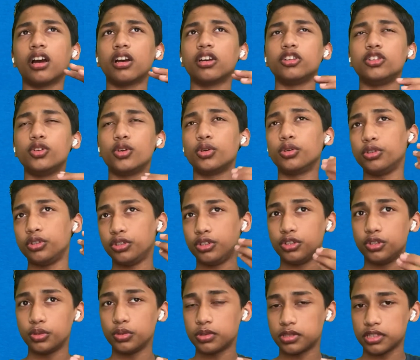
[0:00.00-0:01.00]
you're
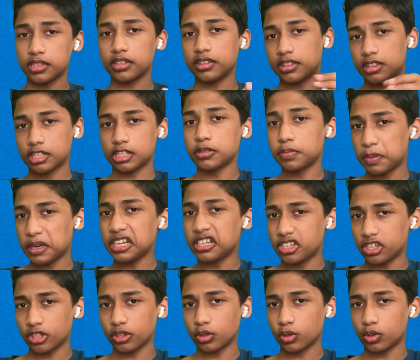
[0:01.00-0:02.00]
using the
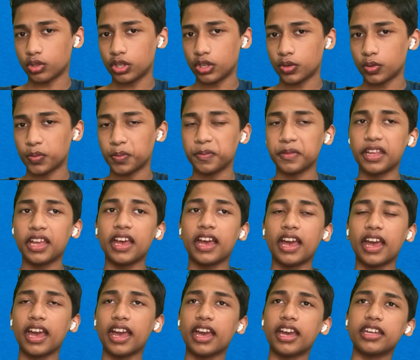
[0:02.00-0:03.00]
spatial audio,
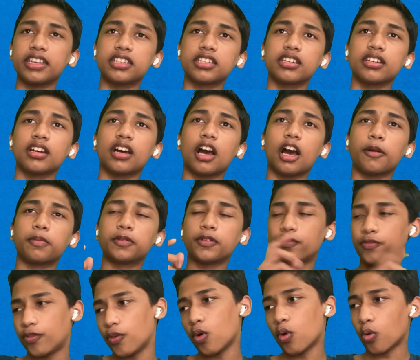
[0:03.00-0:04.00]
and up to
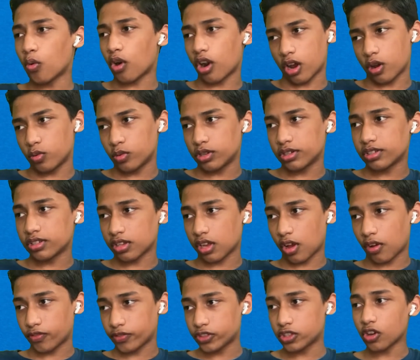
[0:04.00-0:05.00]
4 hours
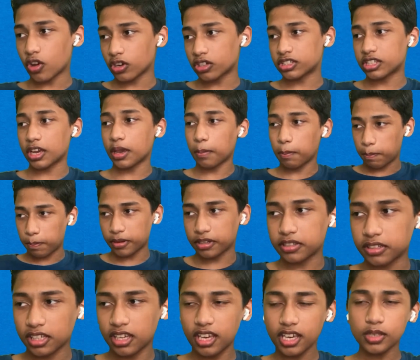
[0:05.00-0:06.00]
of talk time. But
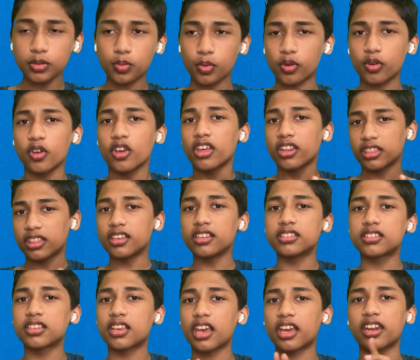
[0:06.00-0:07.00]
here's where things
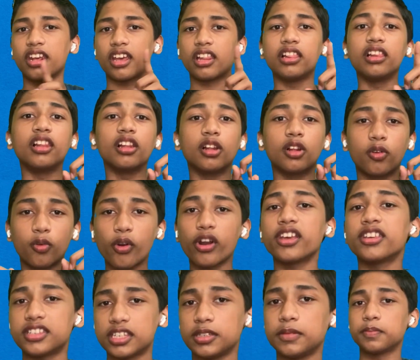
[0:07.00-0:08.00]
get a little
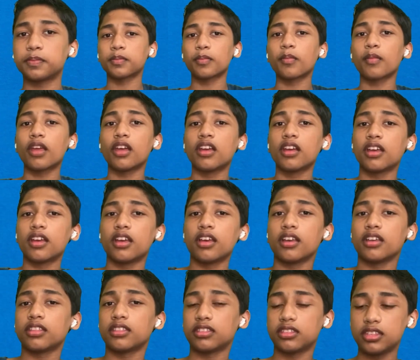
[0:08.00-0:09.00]
crazy.
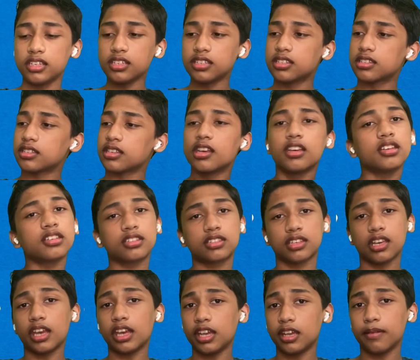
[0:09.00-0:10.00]
This is
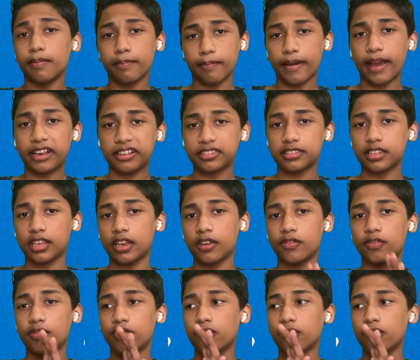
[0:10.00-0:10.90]
a MagSafe